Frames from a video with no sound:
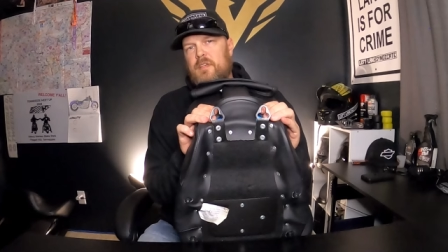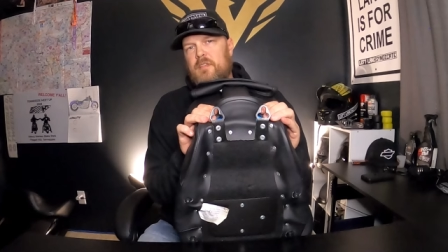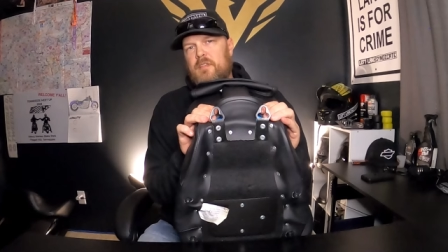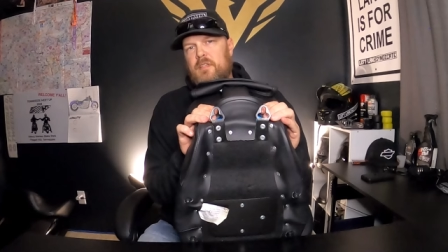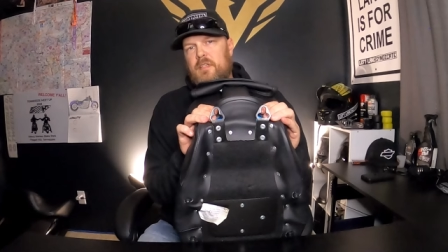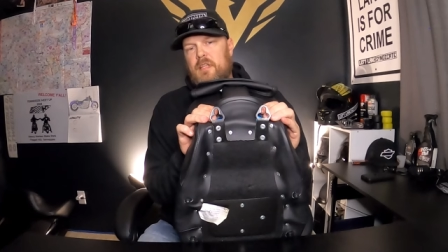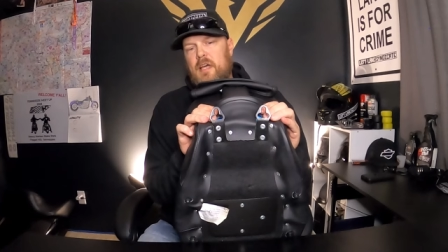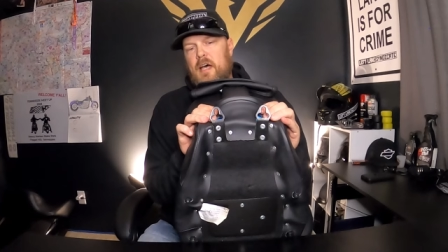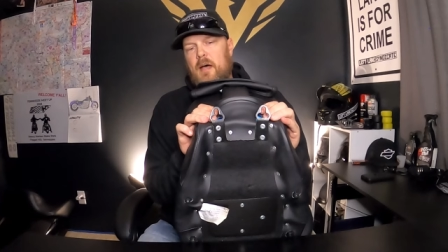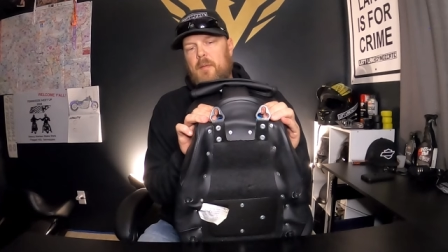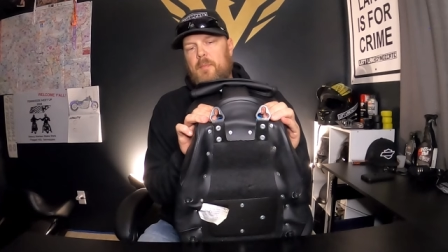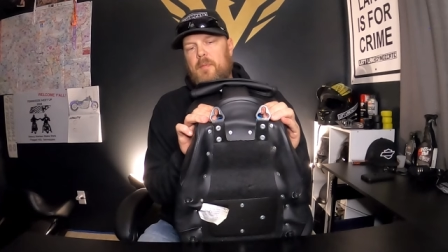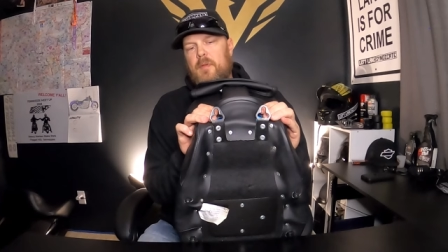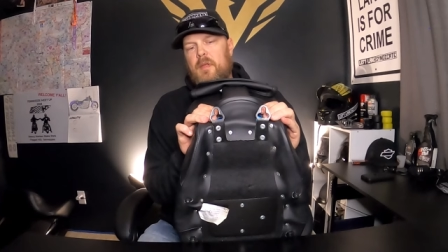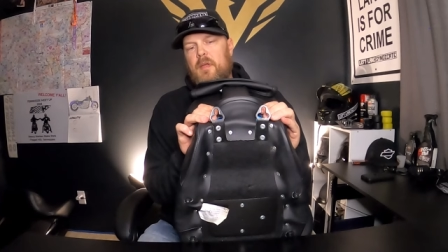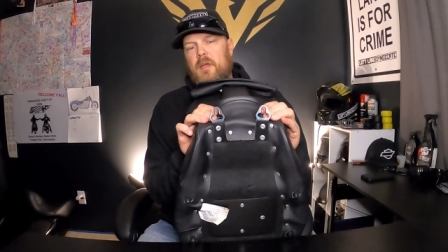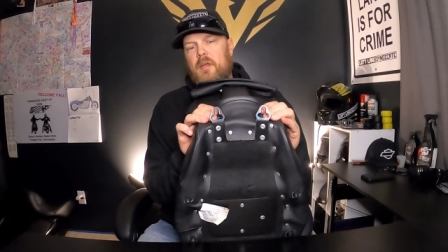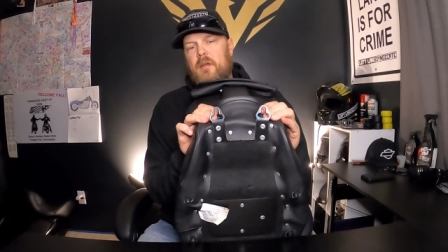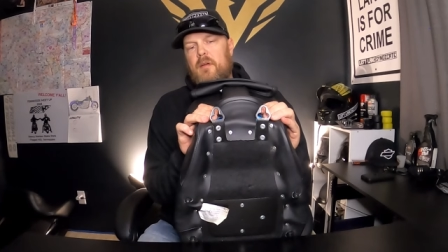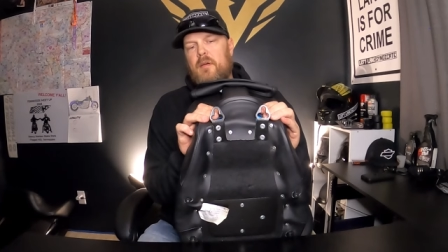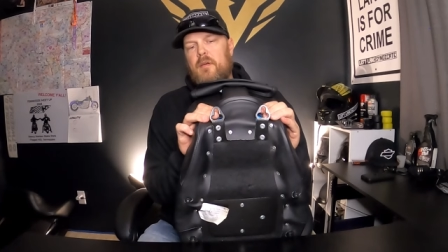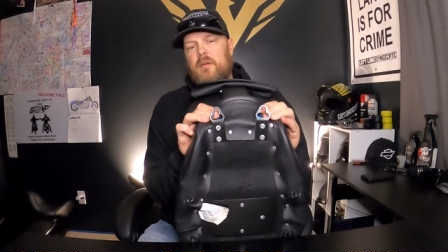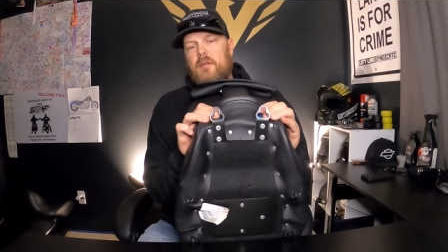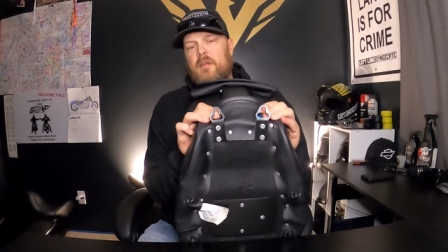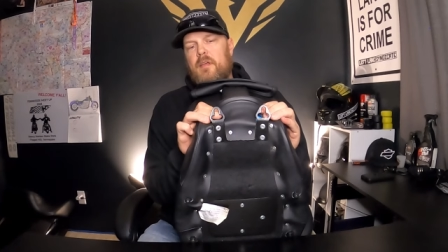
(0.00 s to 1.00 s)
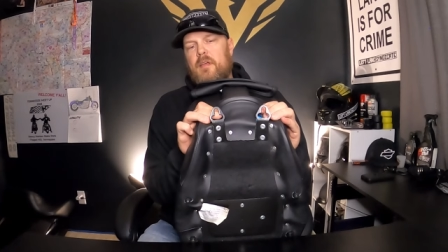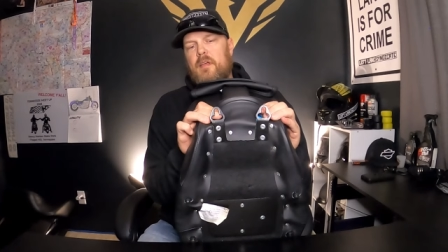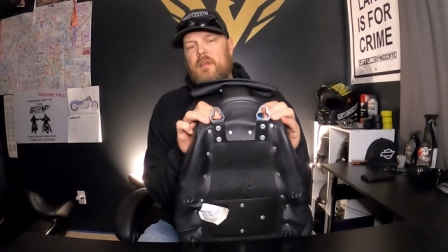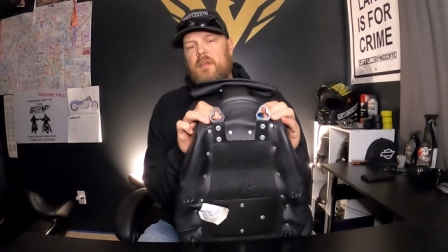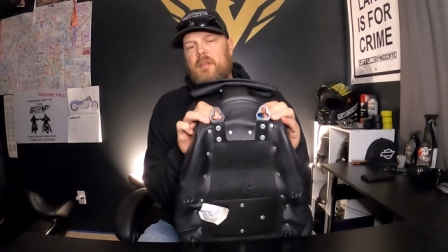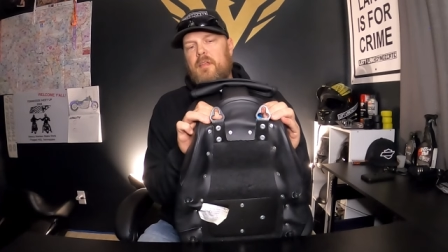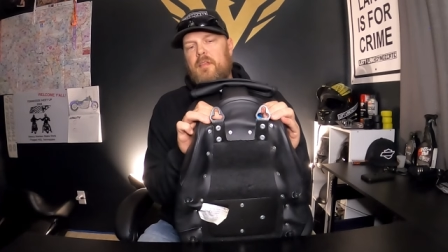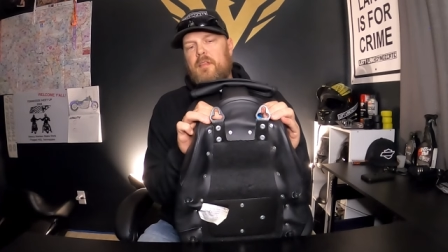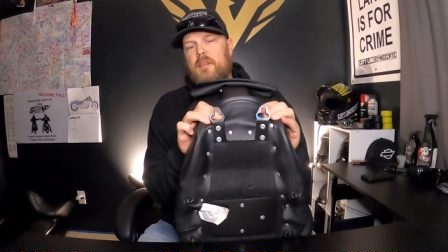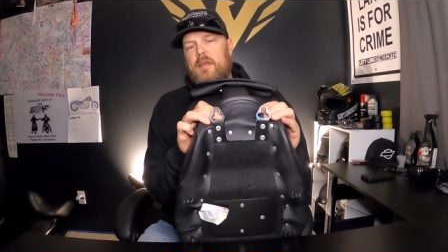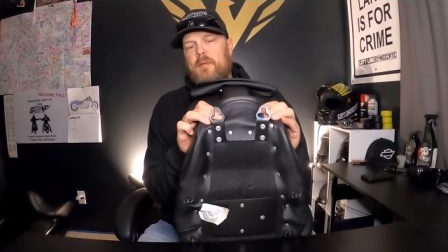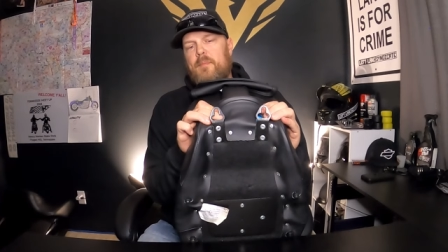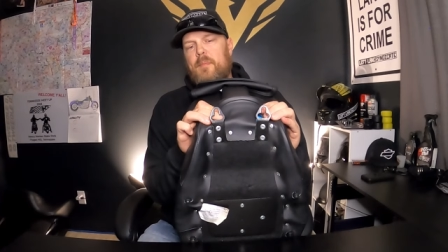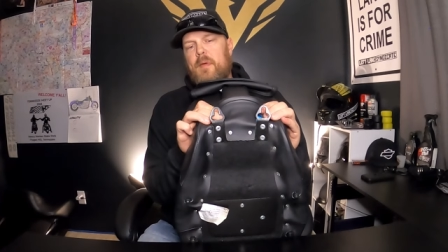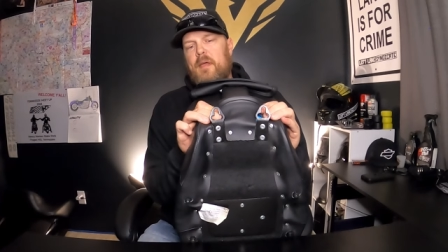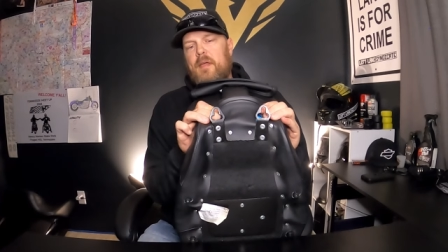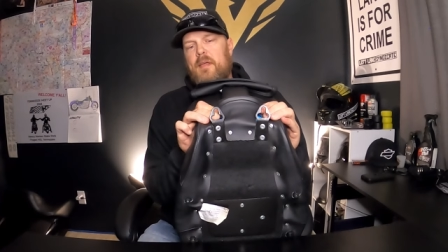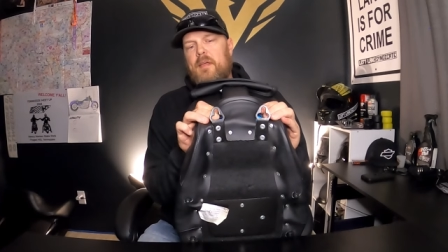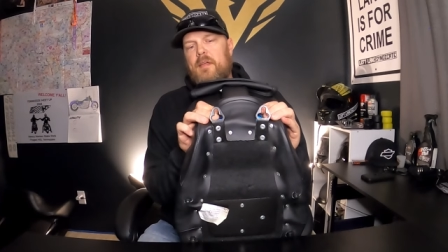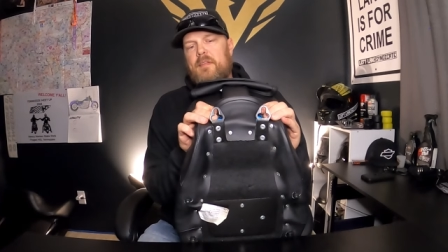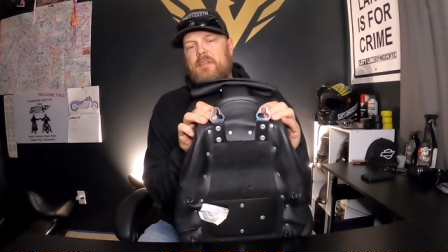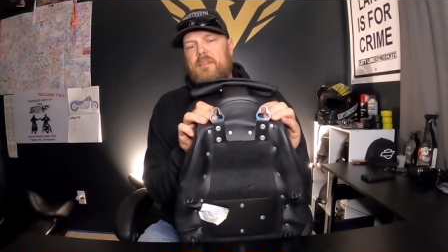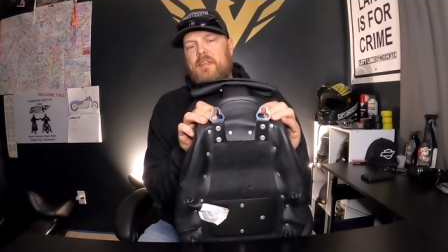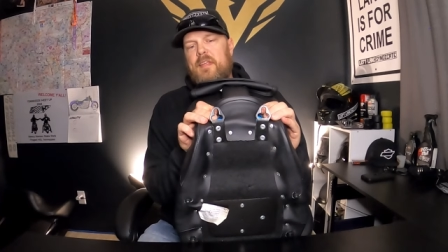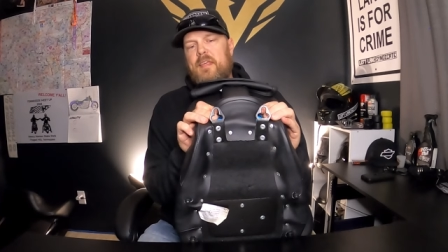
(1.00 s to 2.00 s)
in the Dominator, and they
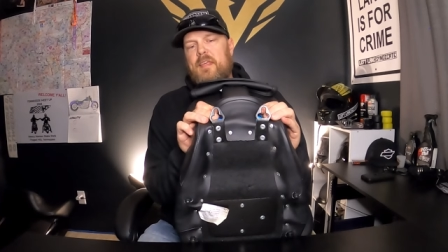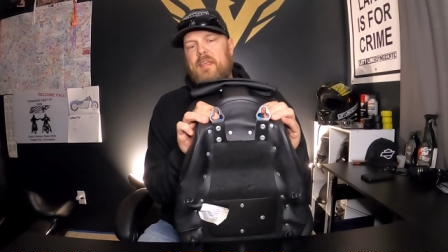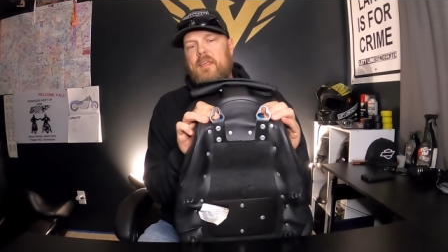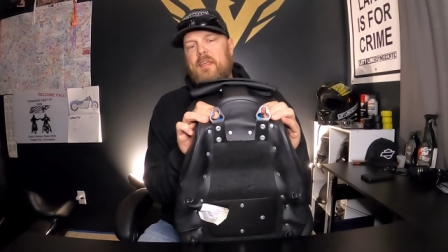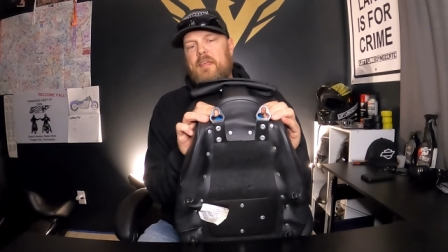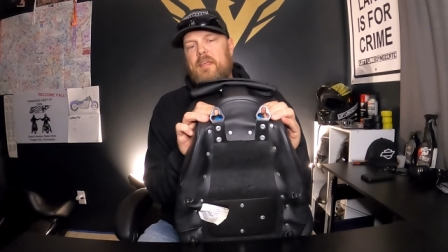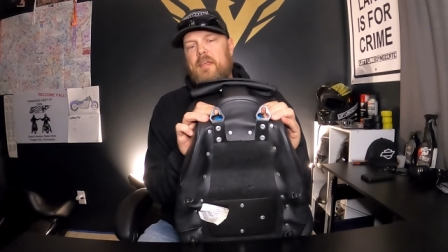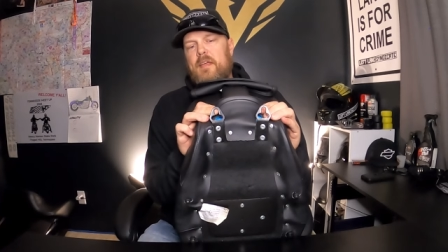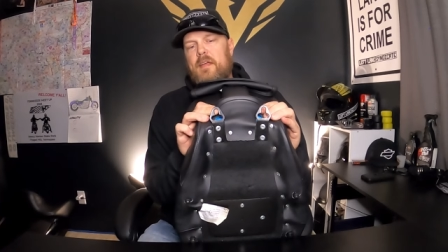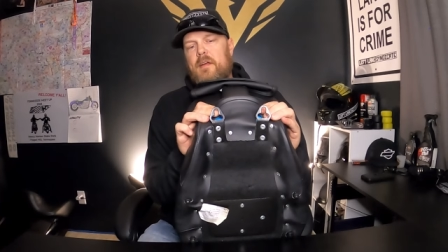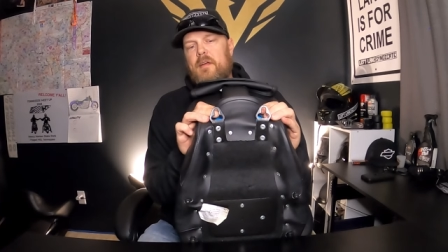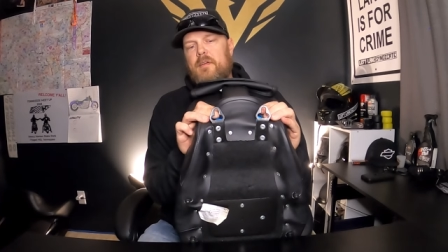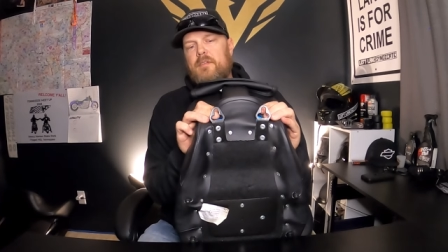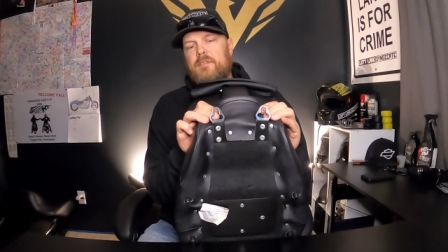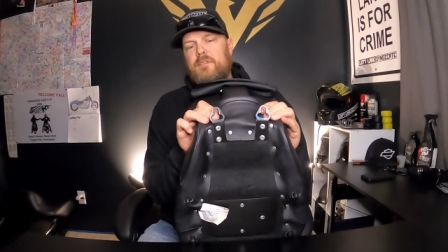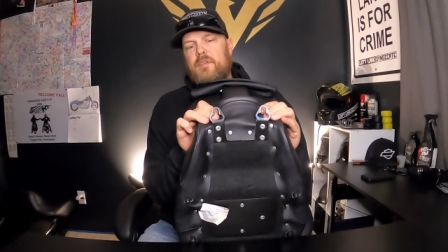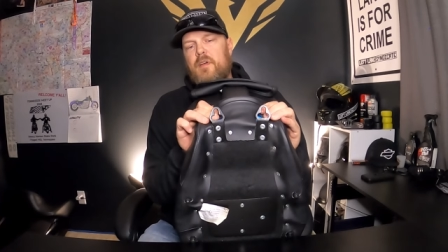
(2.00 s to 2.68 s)
make a T here.